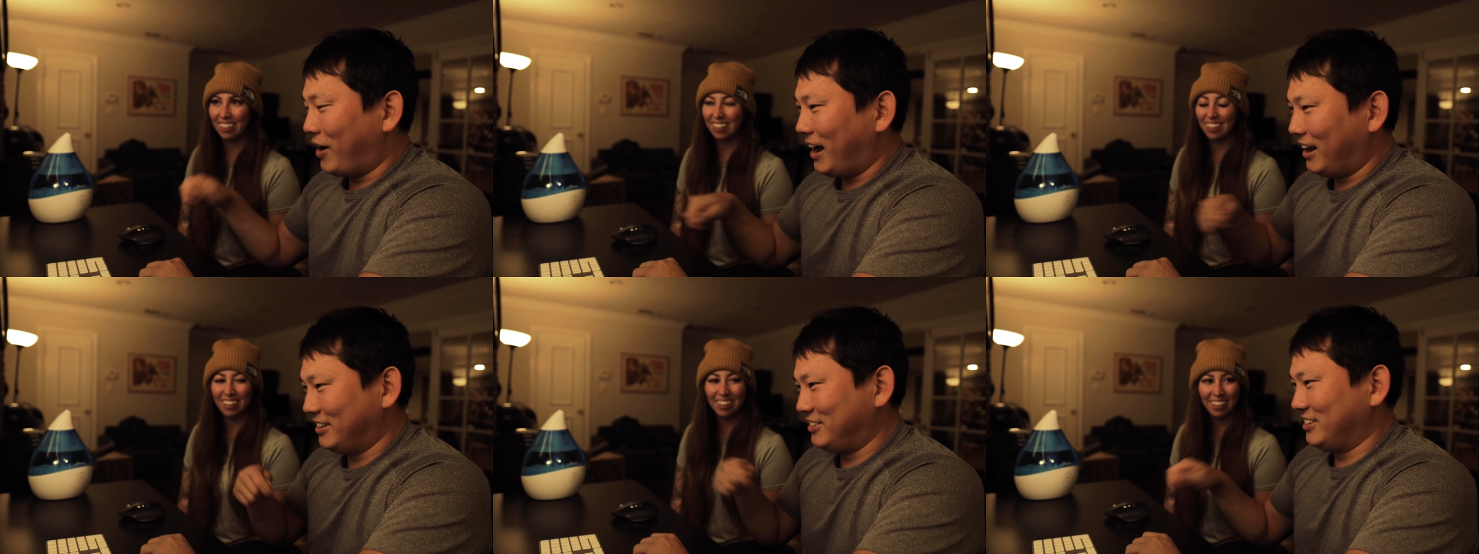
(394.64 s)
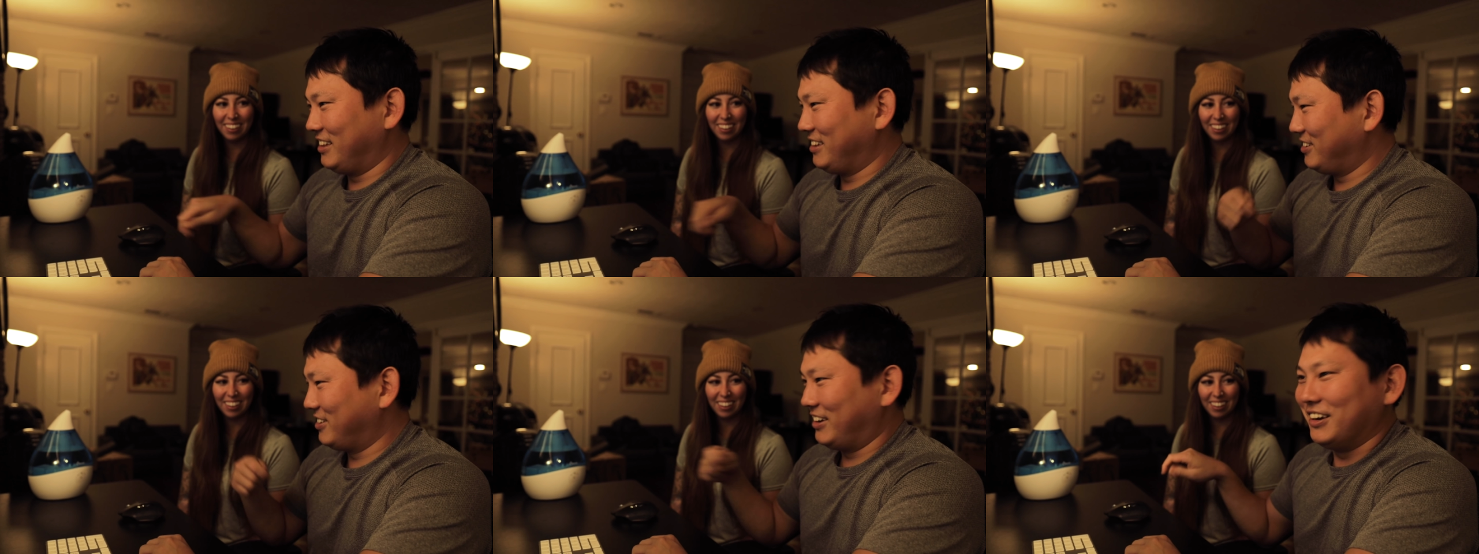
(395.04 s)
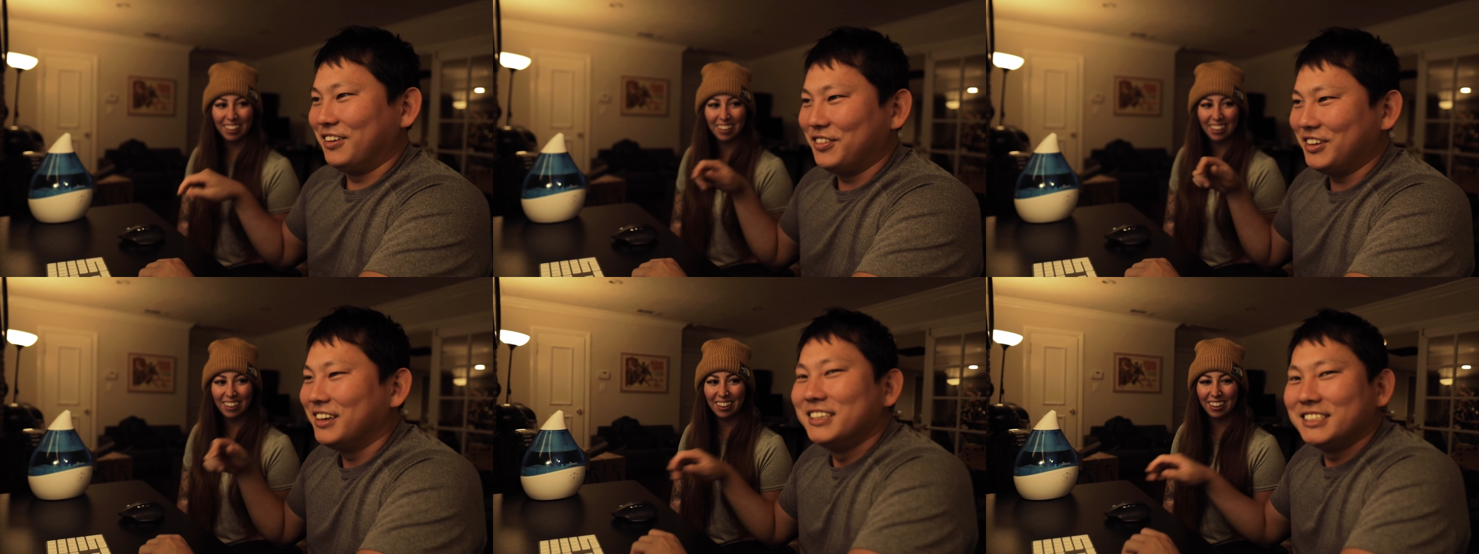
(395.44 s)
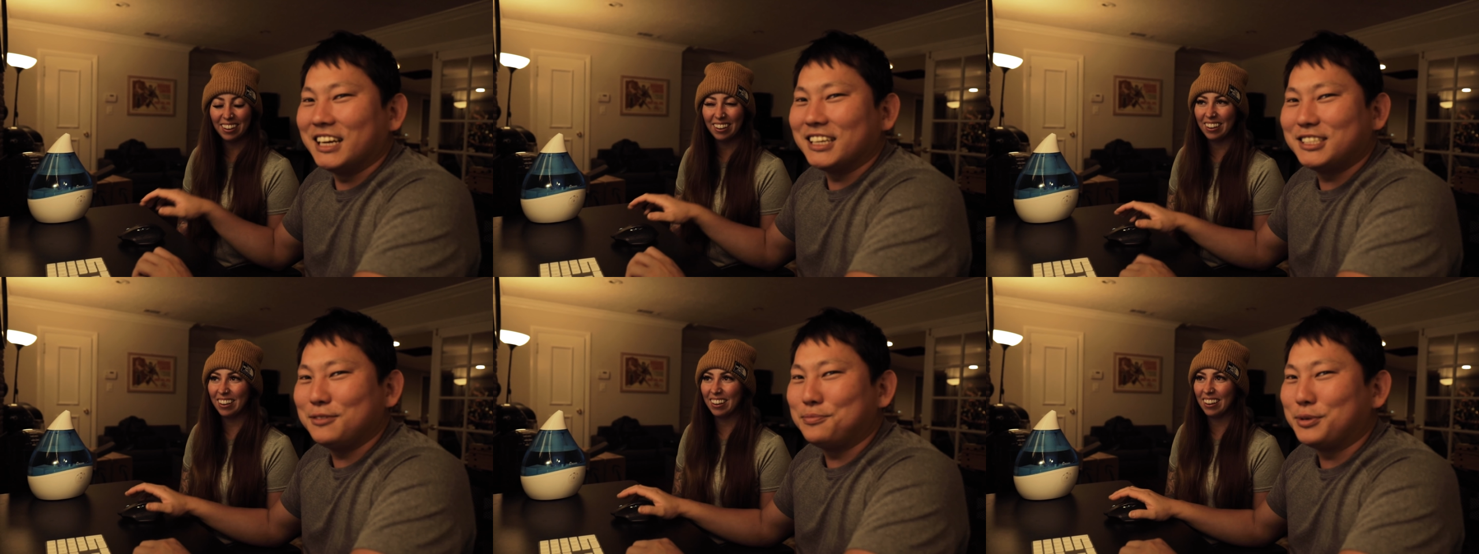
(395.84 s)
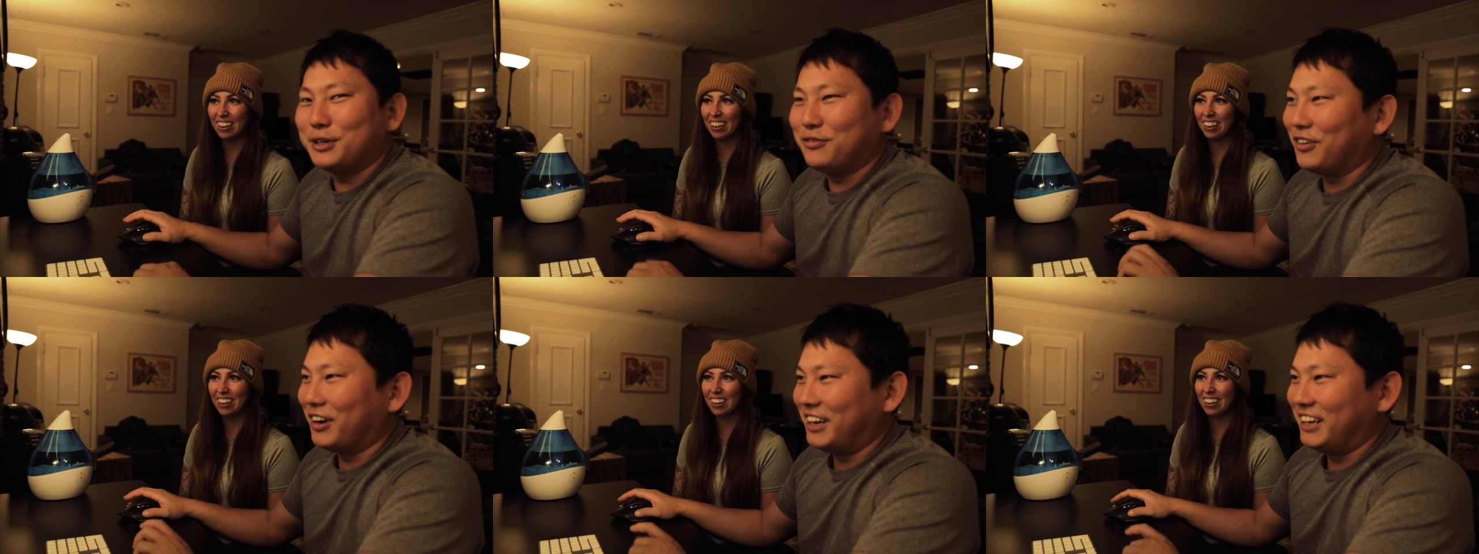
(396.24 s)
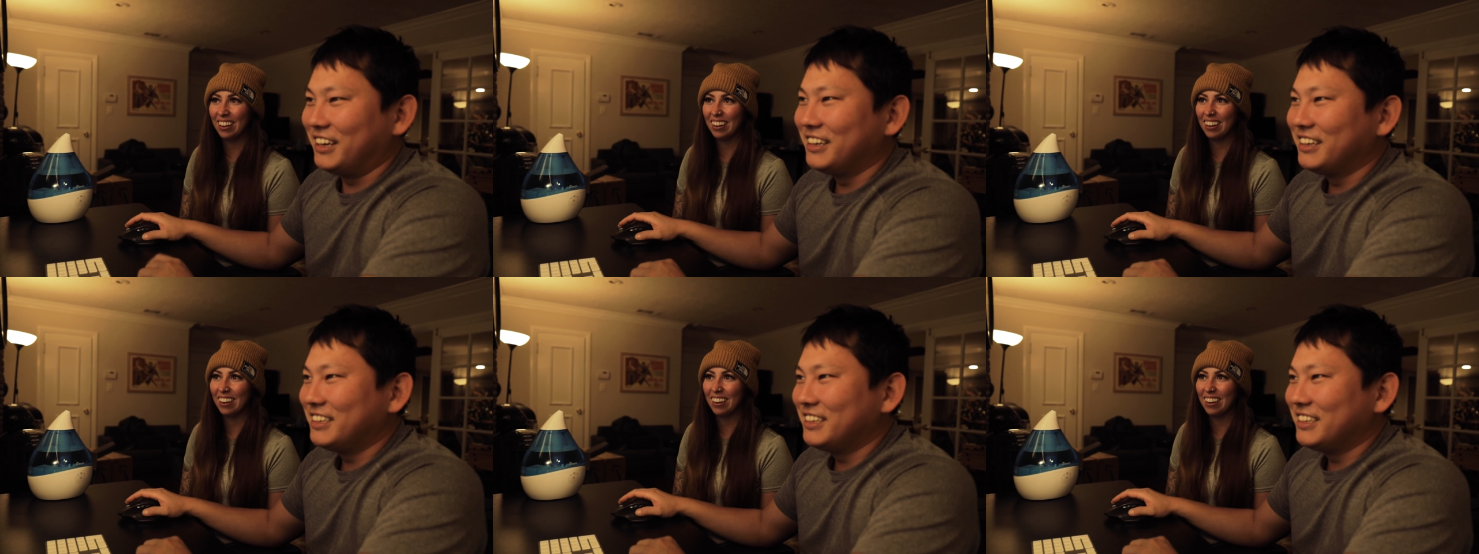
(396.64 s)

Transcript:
Speaker 1: while doing a little interview. It's actually pretty funny.